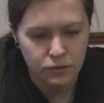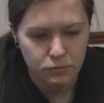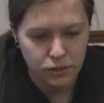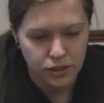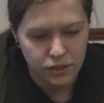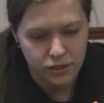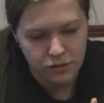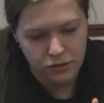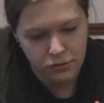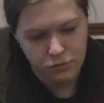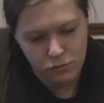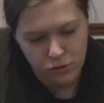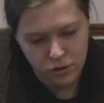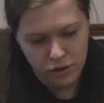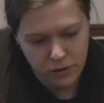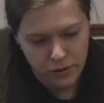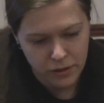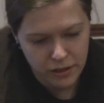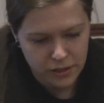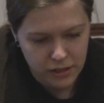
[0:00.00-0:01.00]
which is
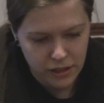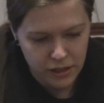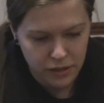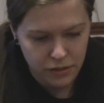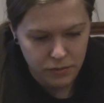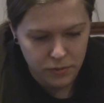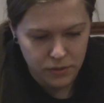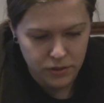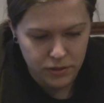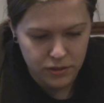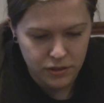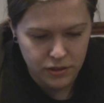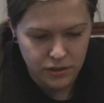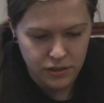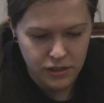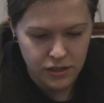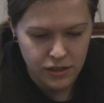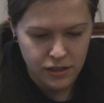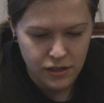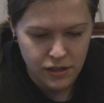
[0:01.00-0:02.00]
also in a tiny little box.
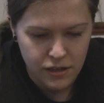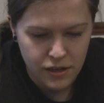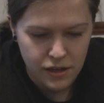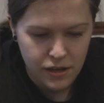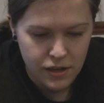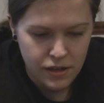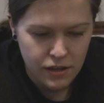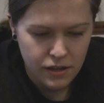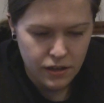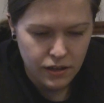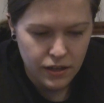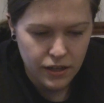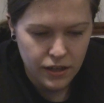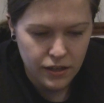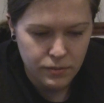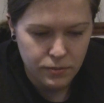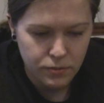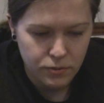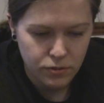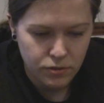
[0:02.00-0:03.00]

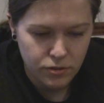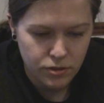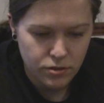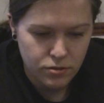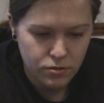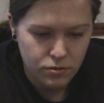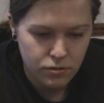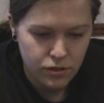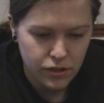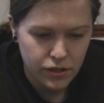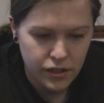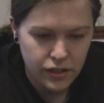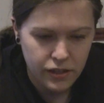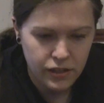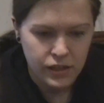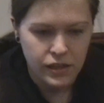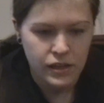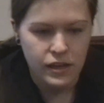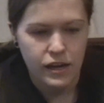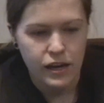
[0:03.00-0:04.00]
Collectible, not a toy.
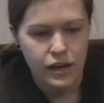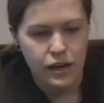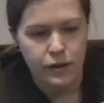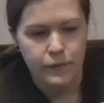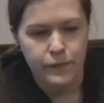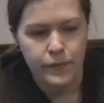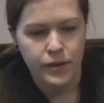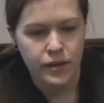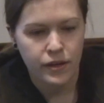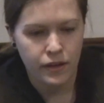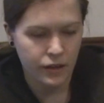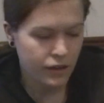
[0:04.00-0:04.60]
I